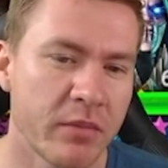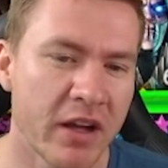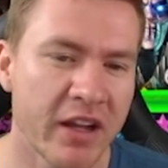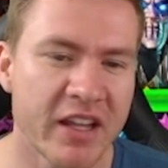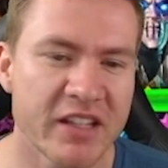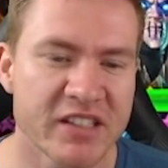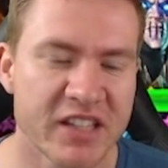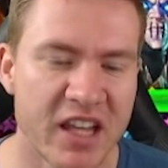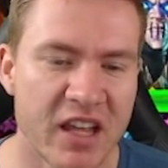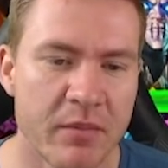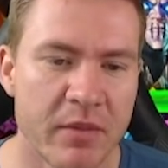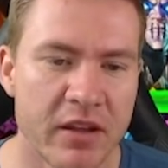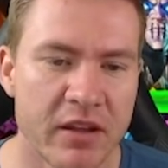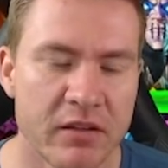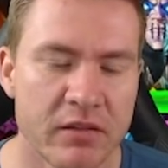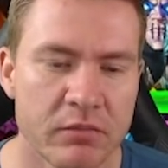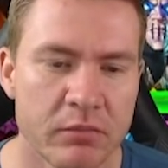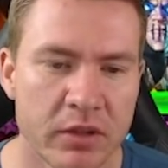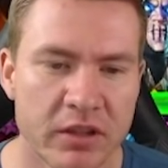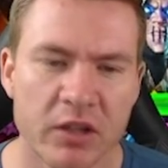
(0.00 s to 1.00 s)
I guess Kimi,
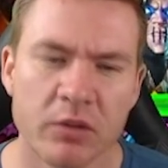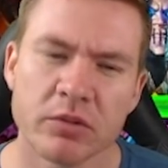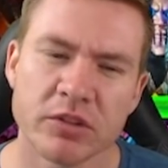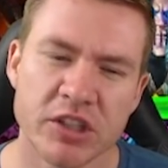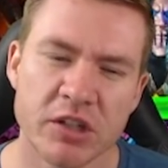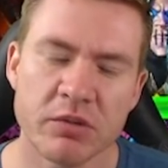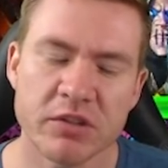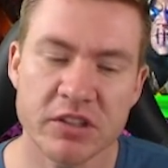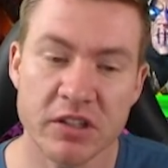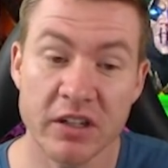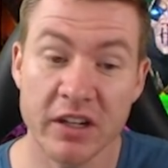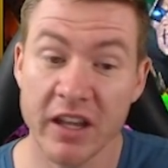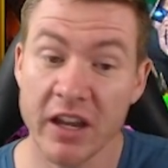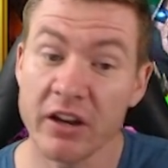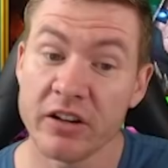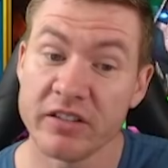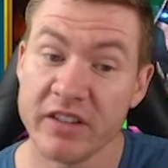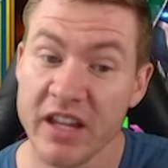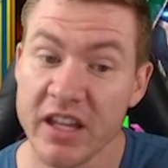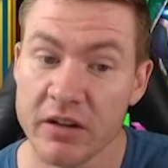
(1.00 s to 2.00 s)
but there was, she was in a
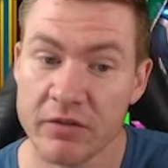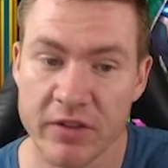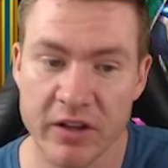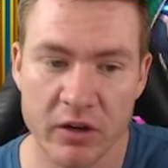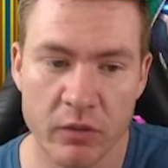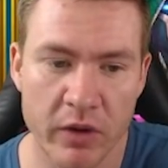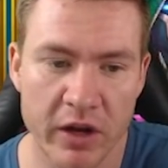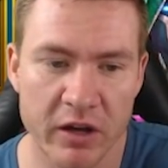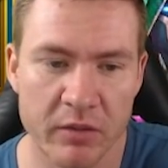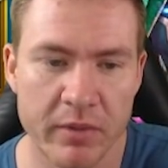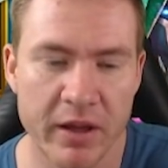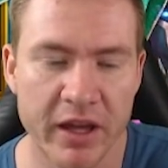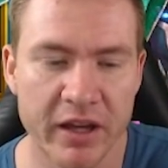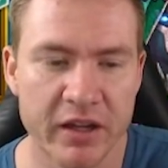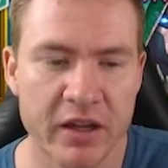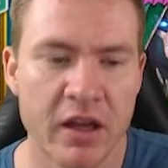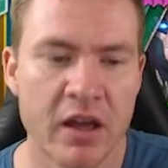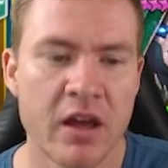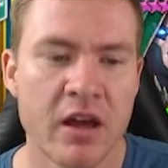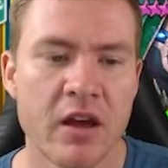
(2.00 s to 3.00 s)
guaranteed event a while back,
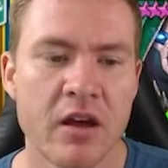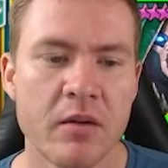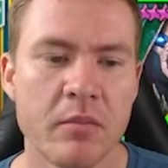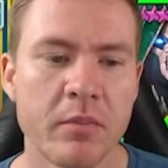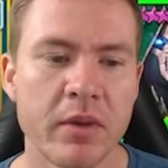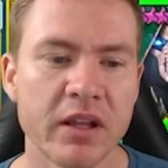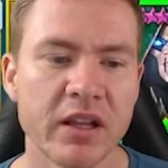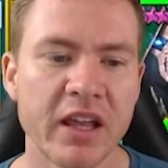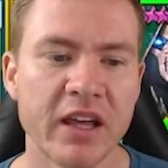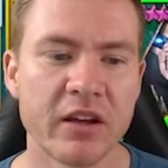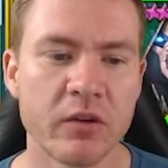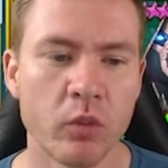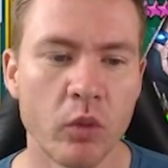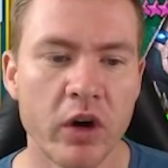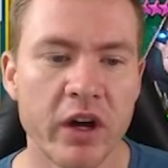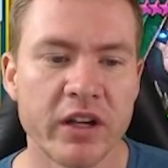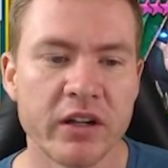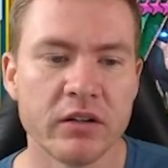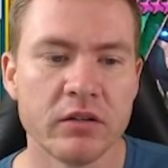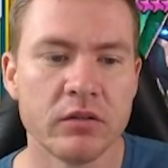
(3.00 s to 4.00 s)
but like
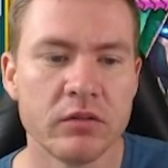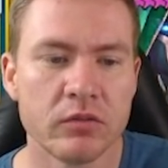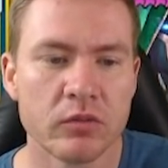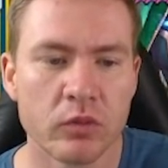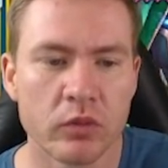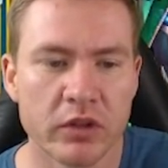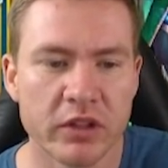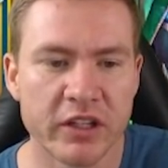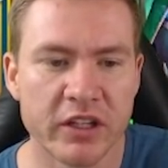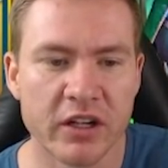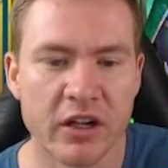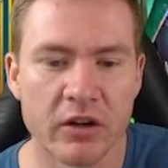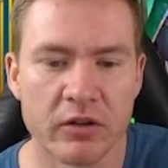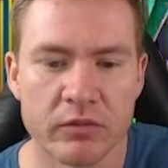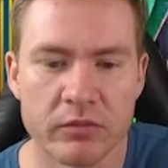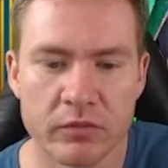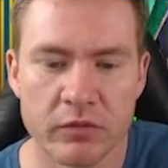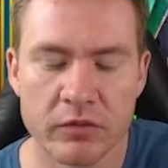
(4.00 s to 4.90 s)
one you know